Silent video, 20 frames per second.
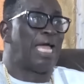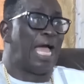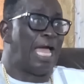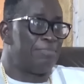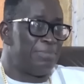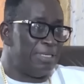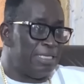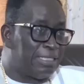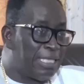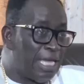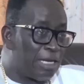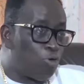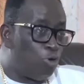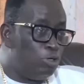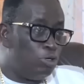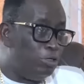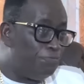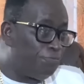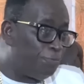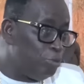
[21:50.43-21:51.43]
time, it takes
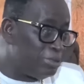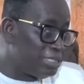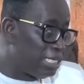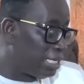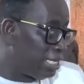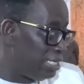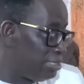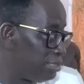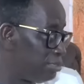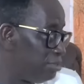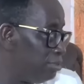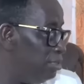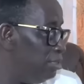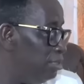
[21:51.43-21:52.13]
only 2 seconds.